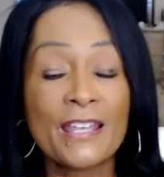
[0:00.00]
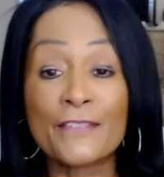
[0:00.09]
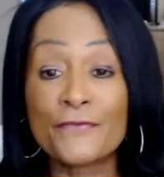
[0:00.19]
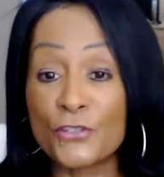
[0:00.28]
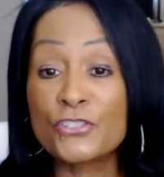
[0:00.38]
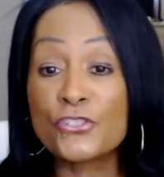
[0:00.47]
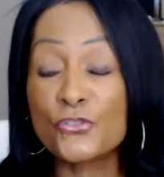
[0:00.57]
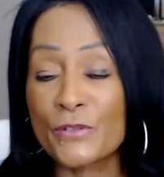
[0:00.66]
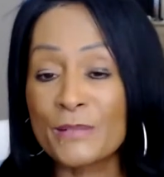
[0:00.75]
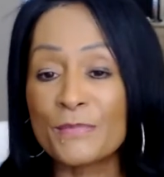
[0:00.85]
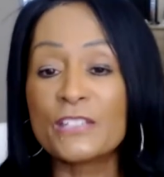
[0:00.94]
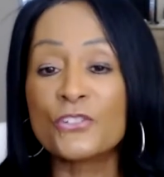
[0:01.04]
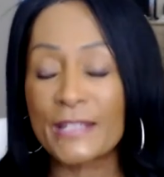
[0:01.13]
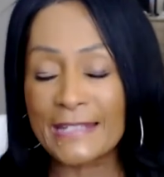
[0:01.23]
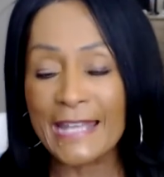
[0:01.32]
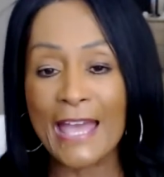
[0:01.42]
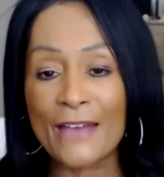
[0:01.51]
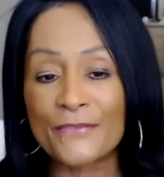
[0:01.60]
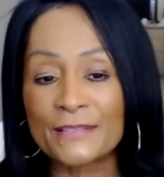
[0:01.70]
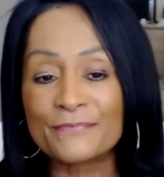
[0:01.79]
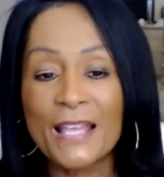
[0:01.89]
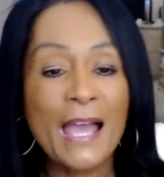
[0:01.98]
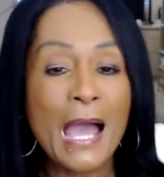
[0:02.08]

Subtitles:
If You Can Dream It, You Can Have It.